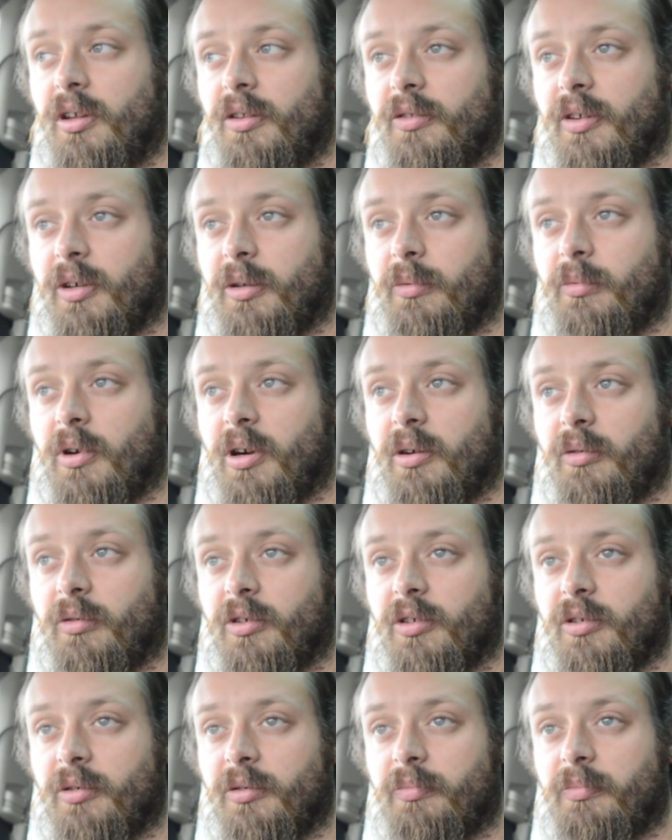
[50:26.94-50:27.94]
thing where I'm
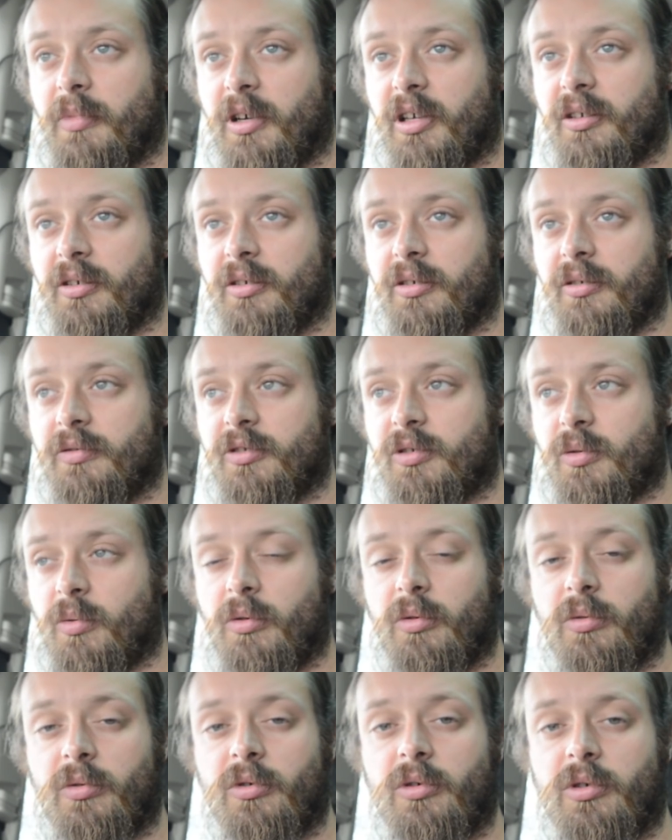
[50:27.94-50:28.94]
going to make a
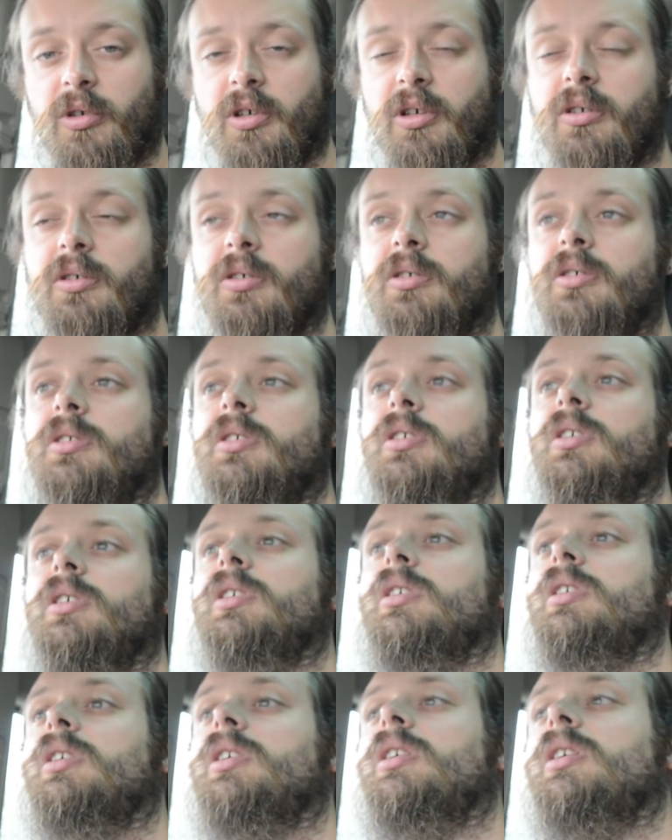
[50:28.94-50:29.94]
squirrel cooker.
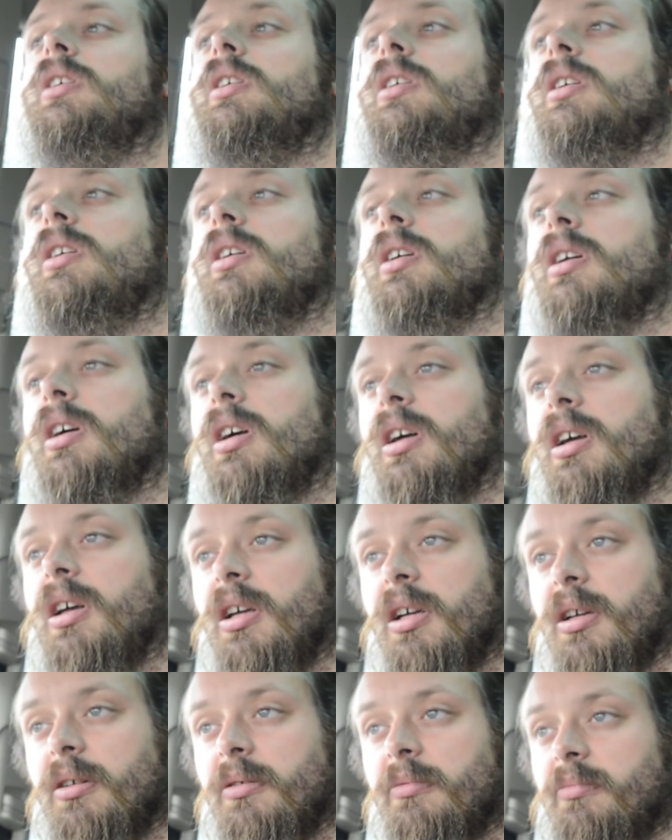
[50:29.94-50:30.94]

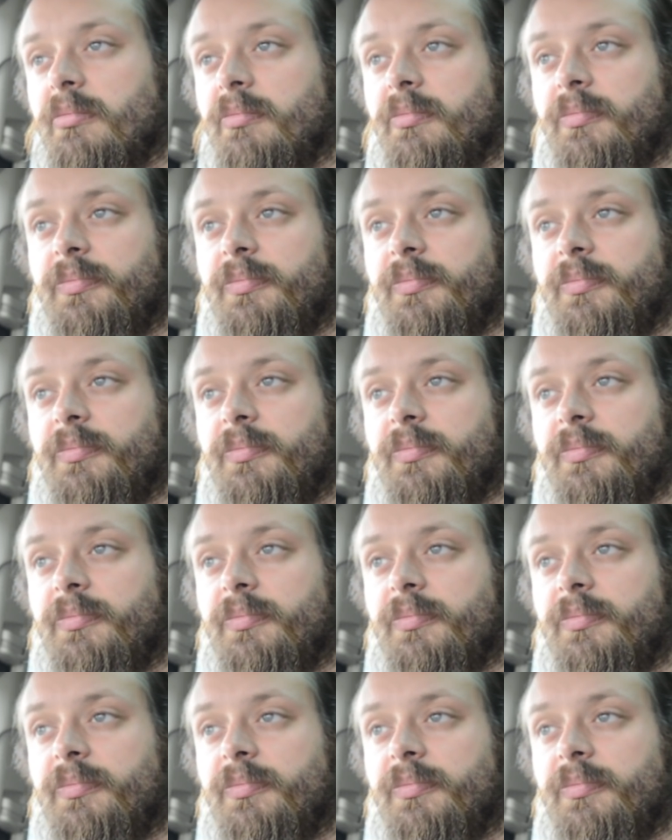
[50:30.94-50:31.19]
And